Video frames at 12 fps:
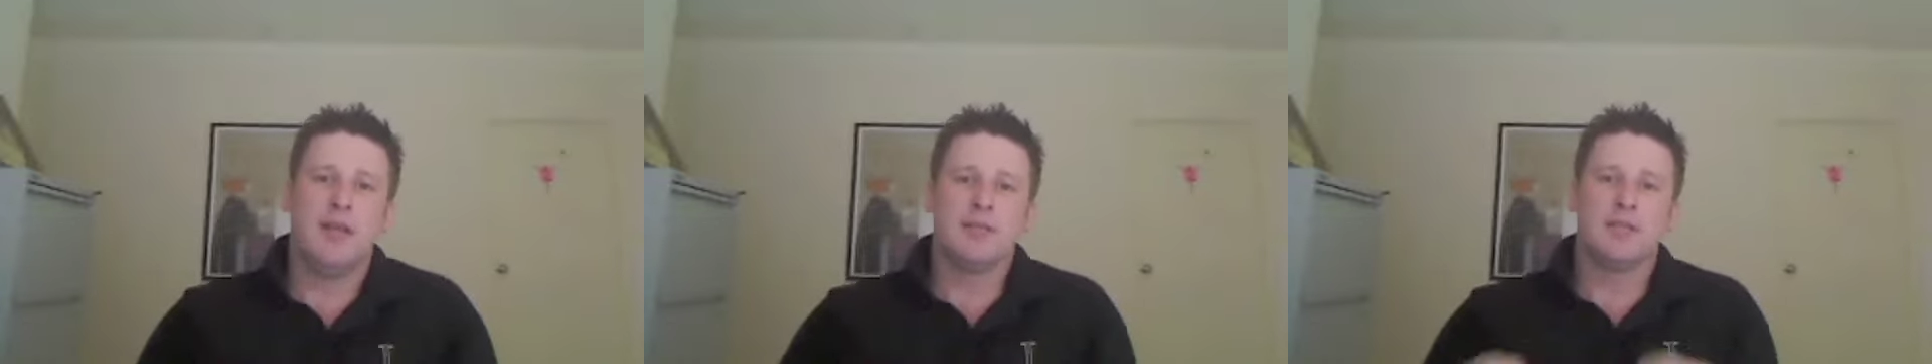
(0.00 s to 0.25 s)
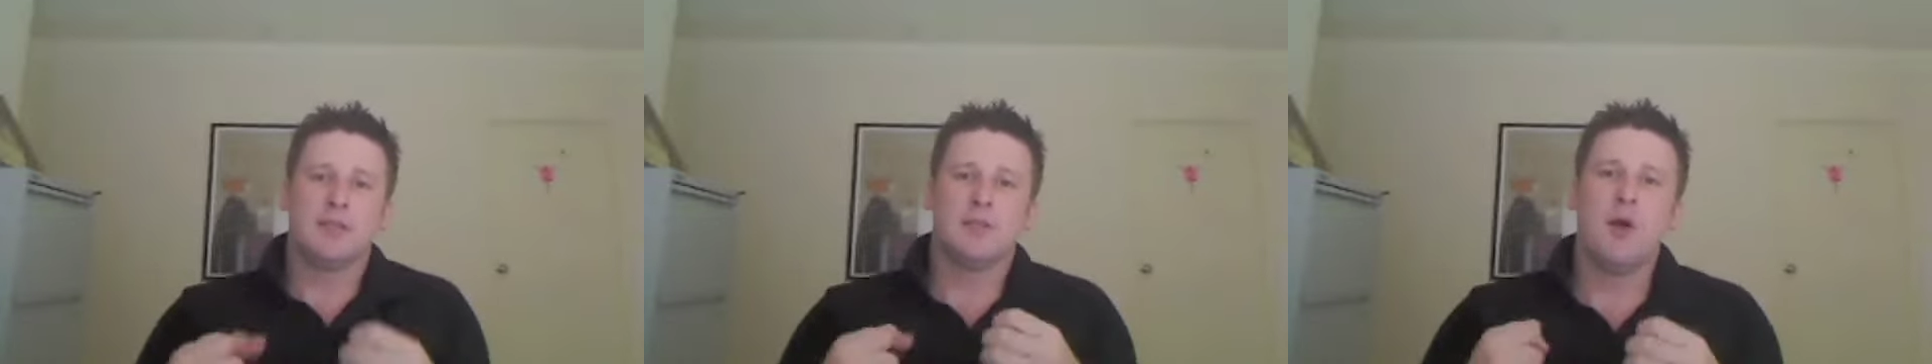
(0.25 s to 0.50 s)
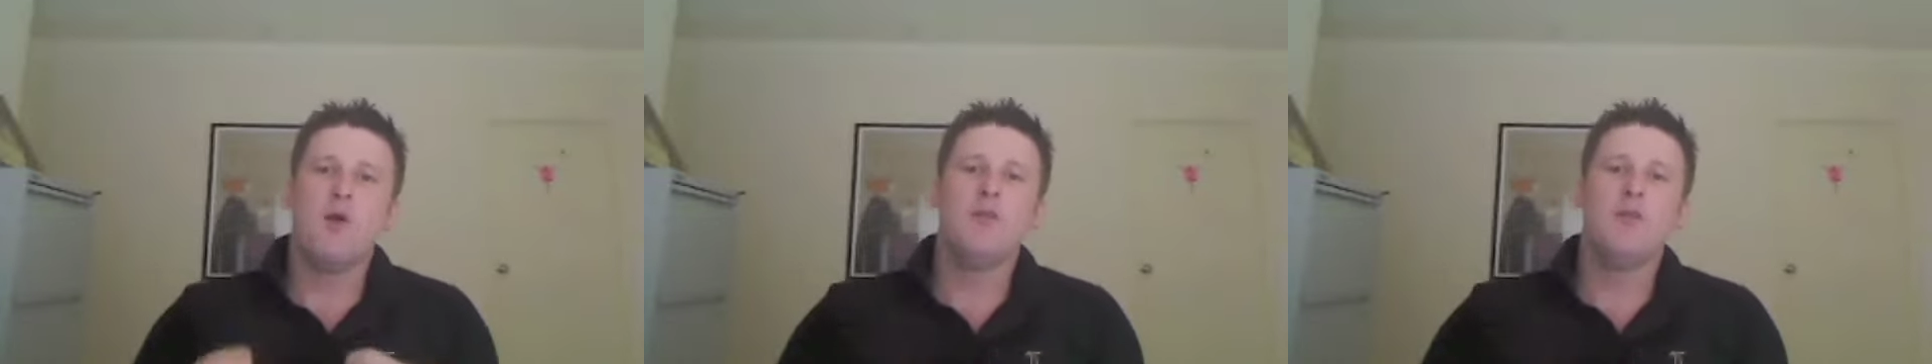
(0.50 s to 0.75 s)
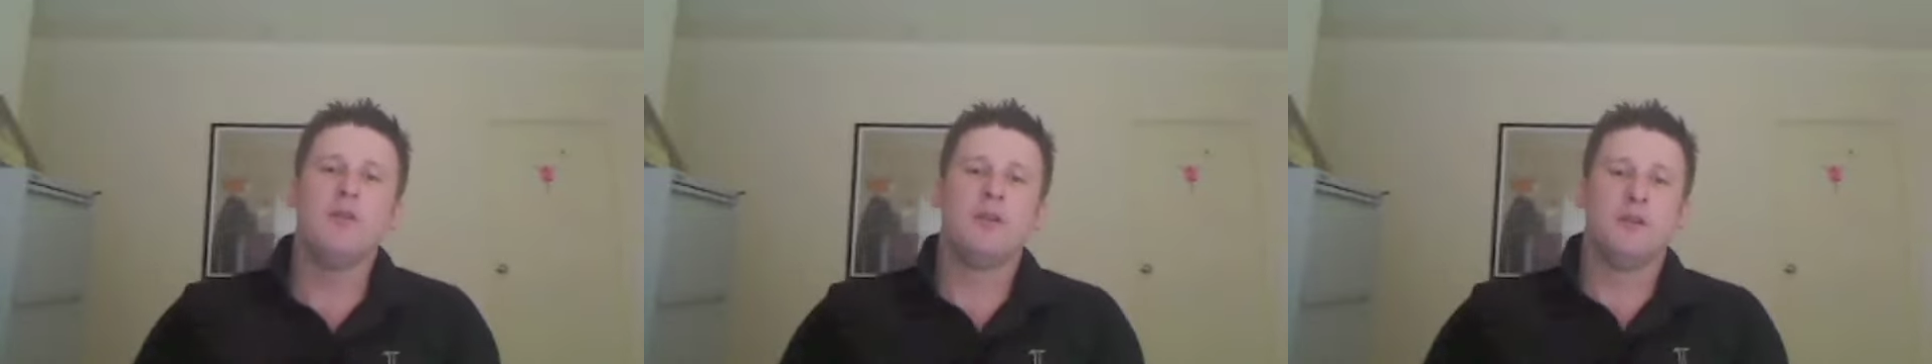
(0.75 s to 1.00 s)
It has a
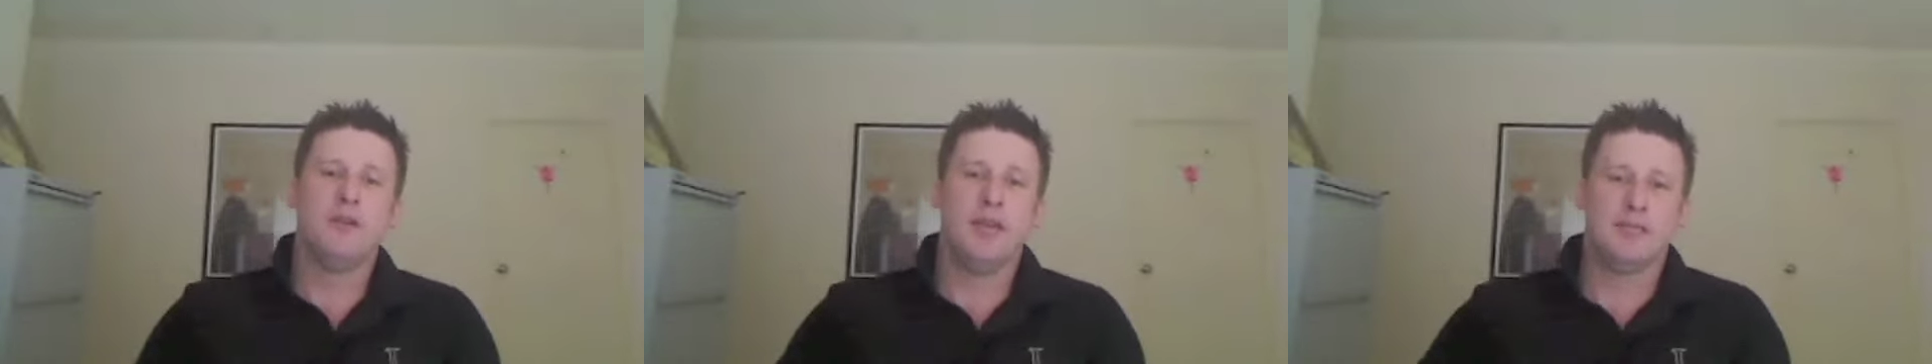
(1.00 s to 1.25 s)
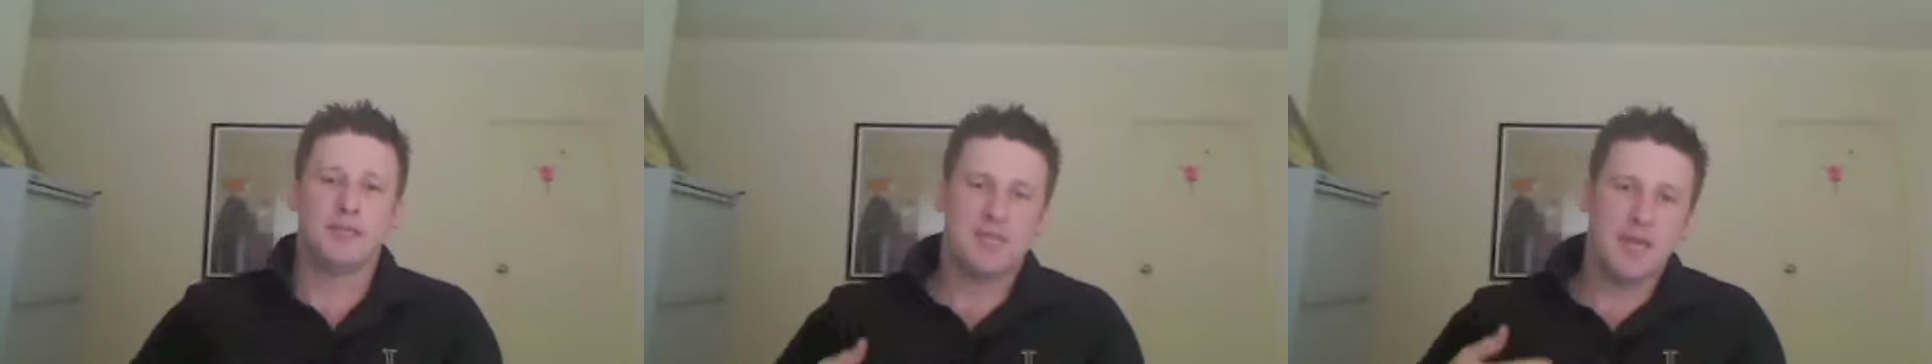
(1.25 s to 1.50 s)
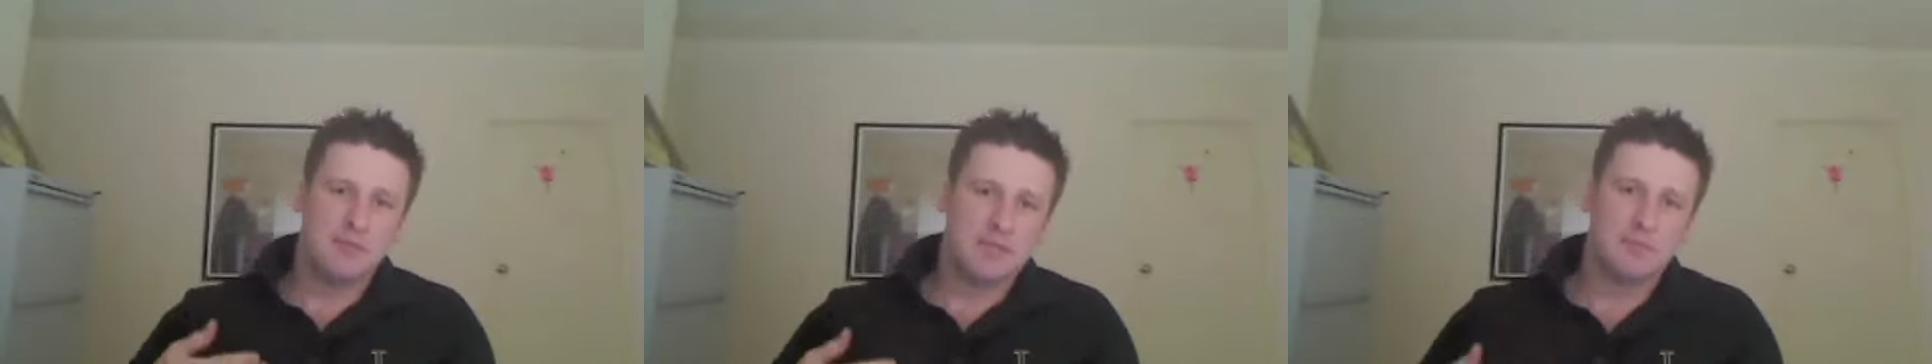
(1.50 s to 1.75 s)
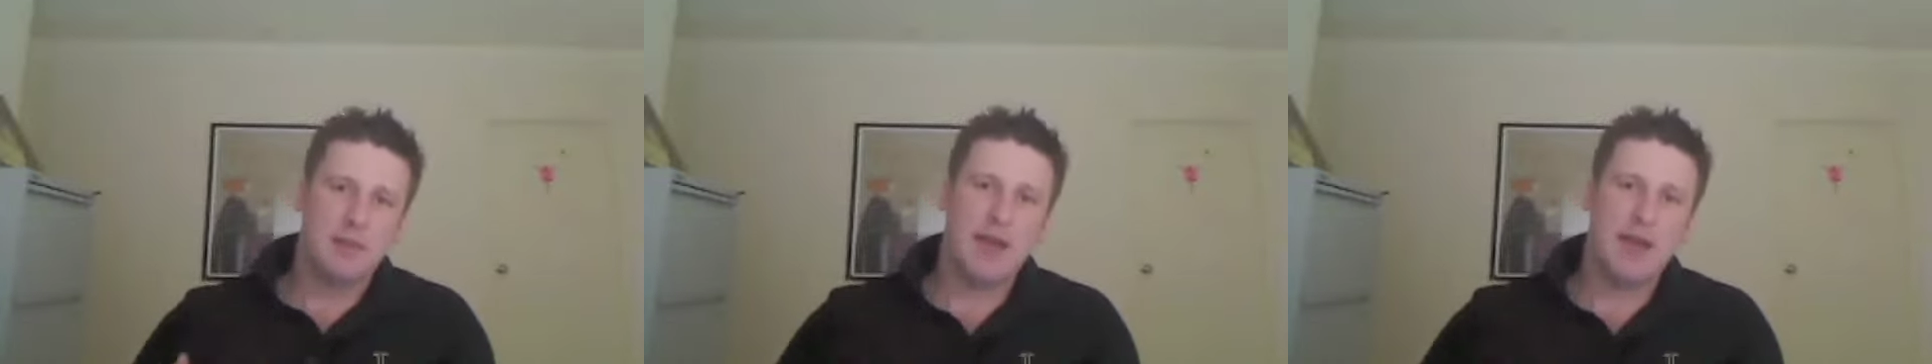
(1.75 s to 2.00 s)
long yet
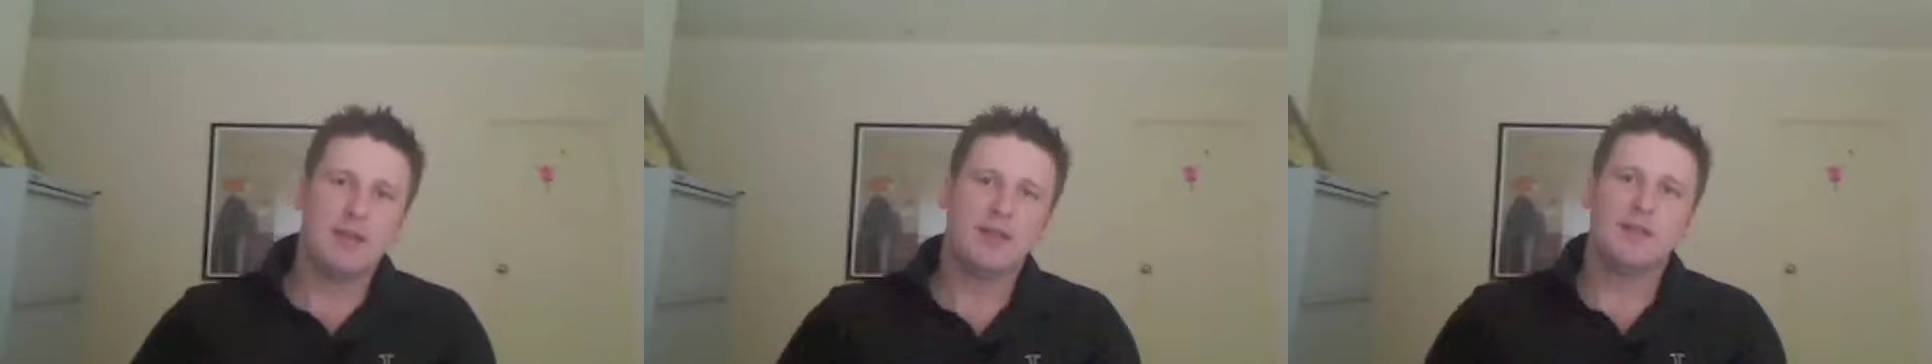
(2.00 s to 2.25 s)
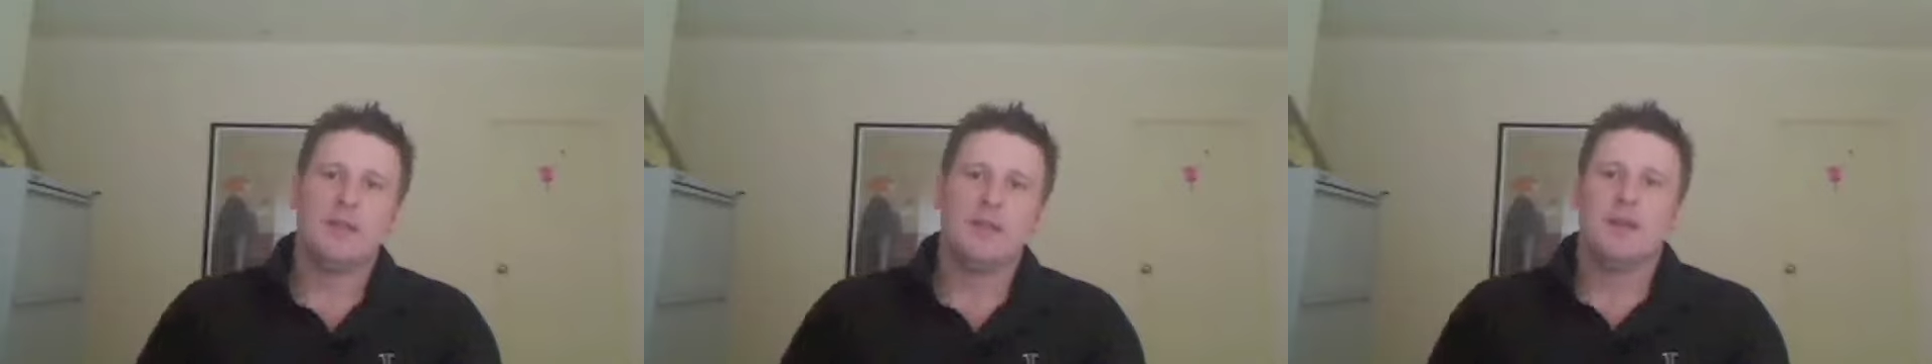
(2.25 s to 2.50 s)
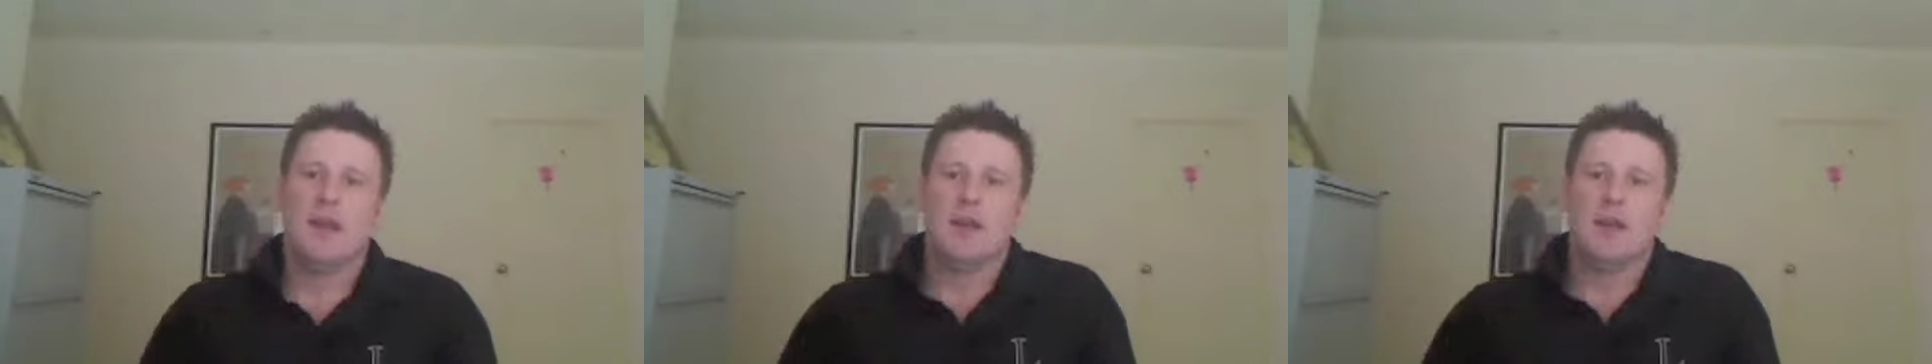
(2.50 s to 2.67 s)
seamless palate